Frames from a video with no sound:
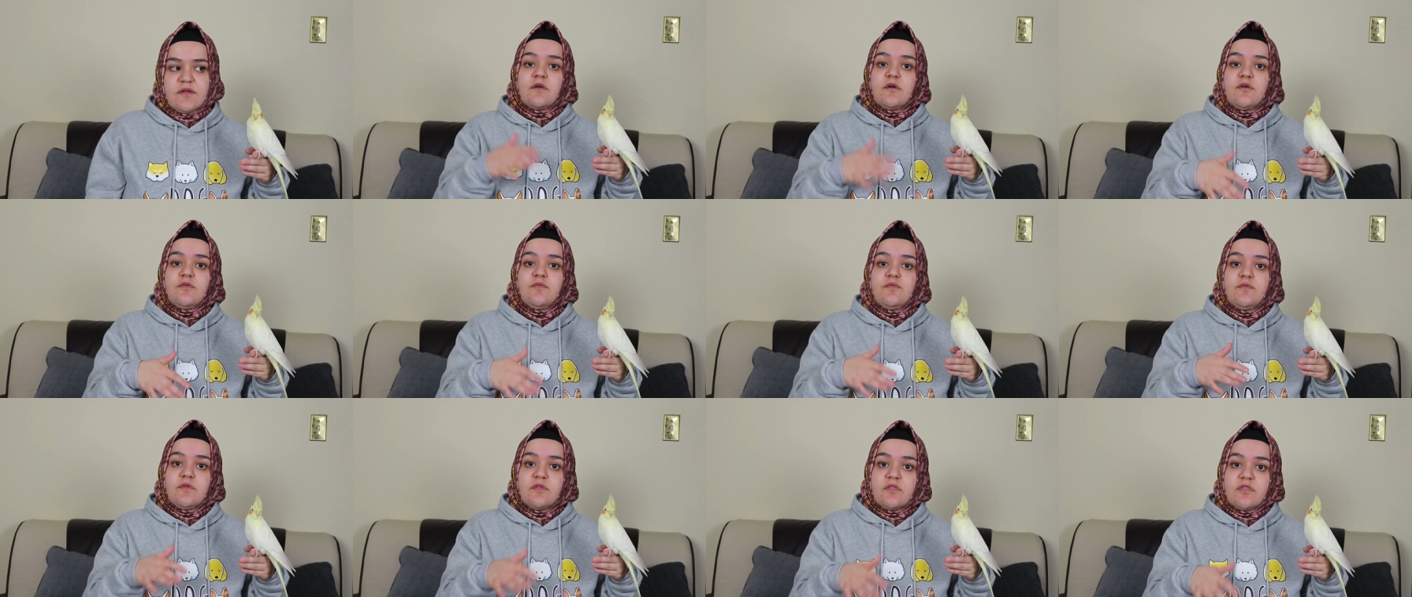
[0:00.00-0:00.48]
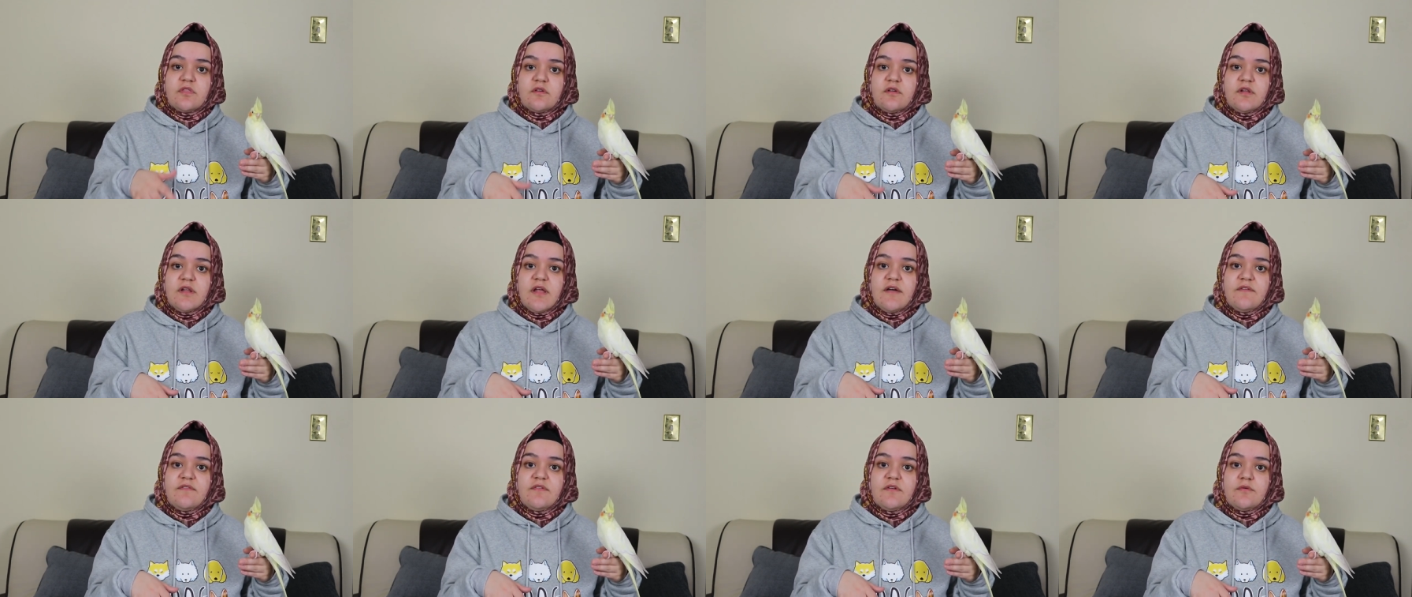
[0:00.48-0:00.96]
If you
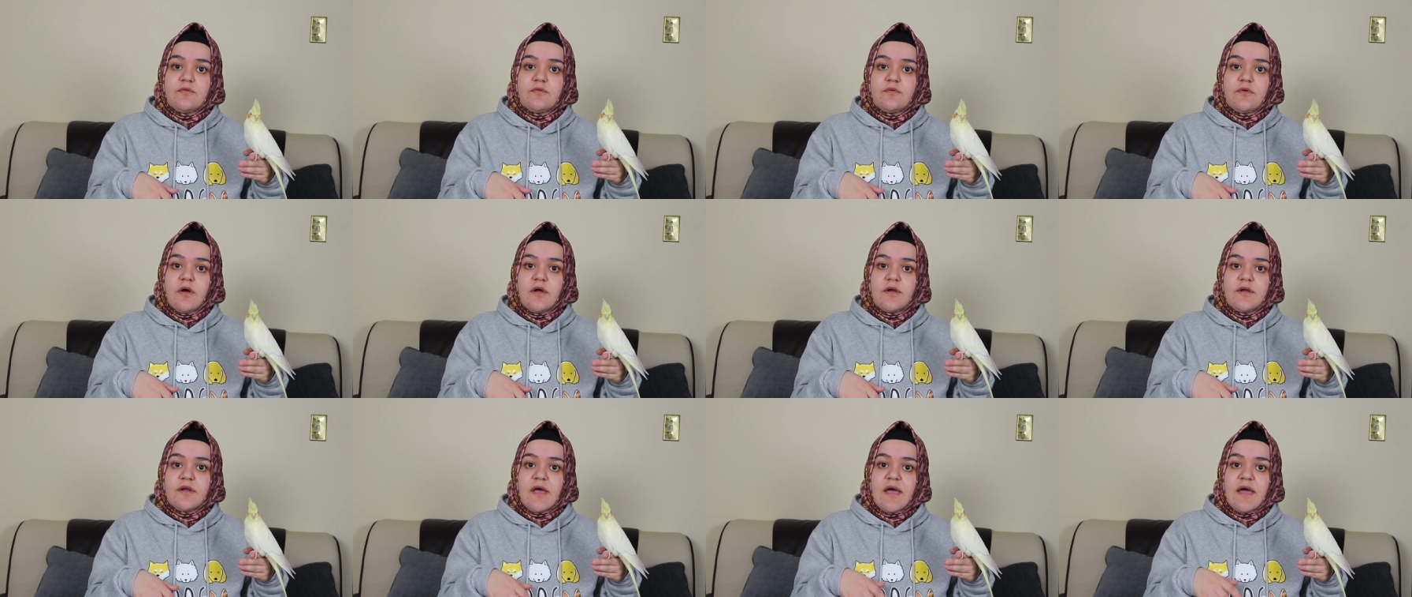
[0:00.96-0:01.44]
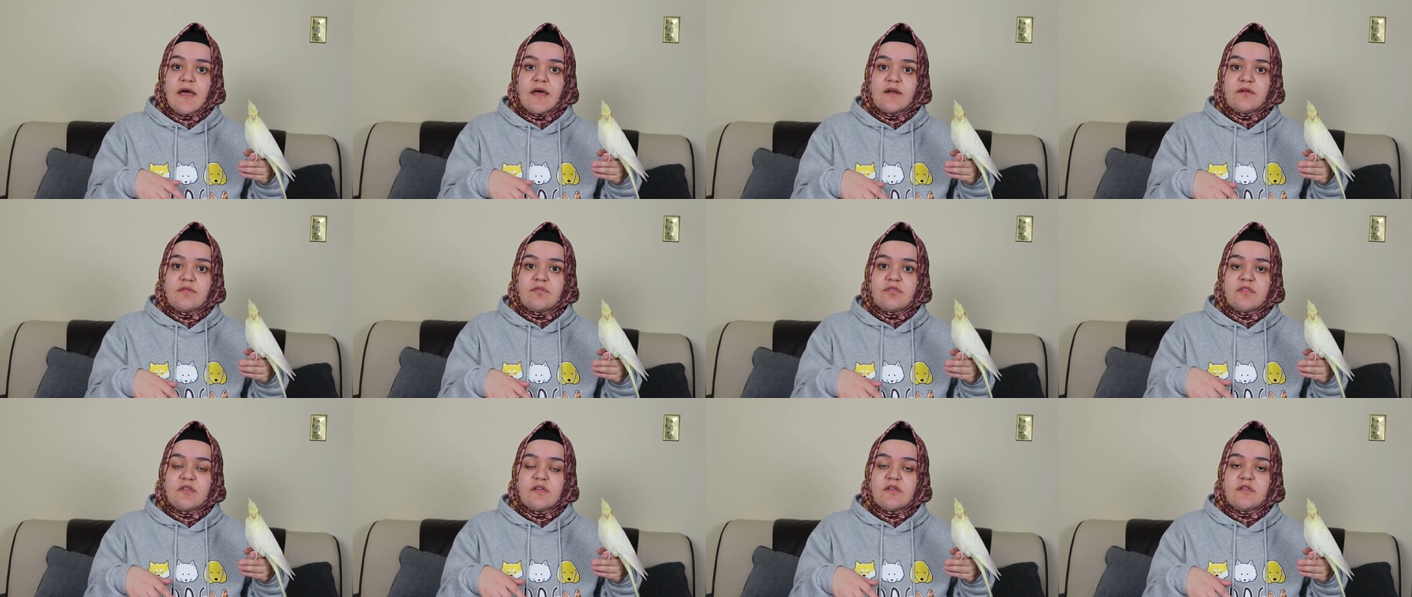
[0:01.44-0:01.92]
still haven't run out
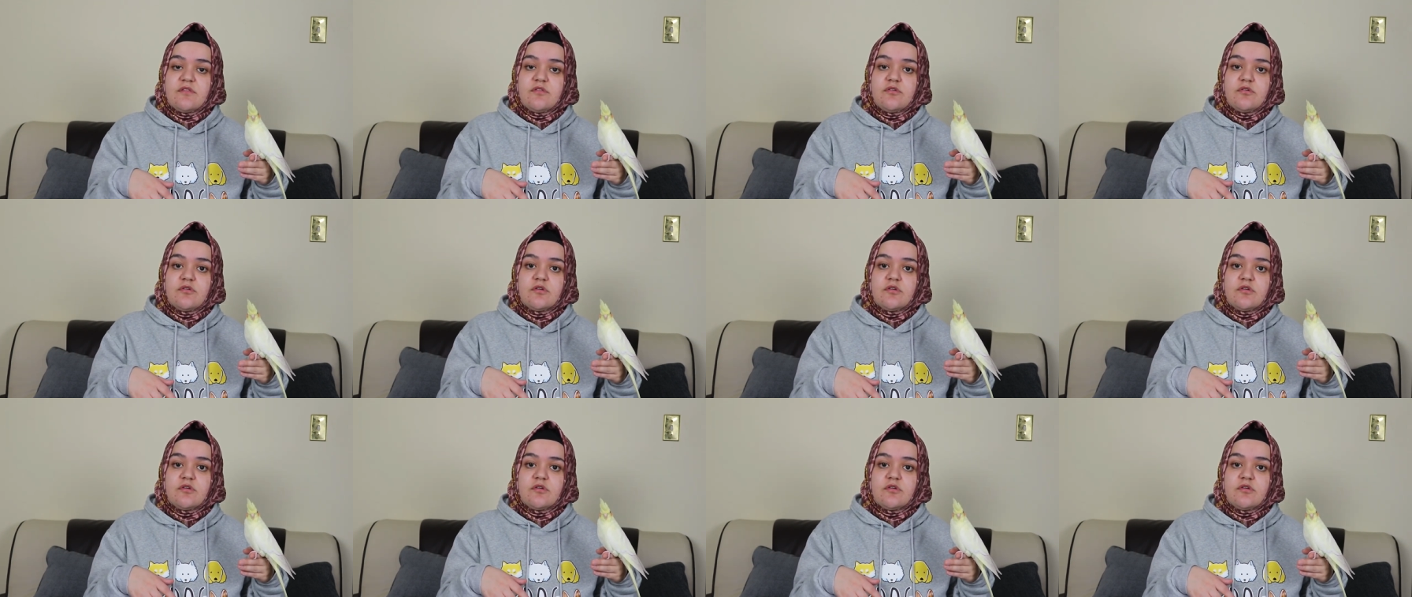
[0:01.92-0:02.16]
of seeds,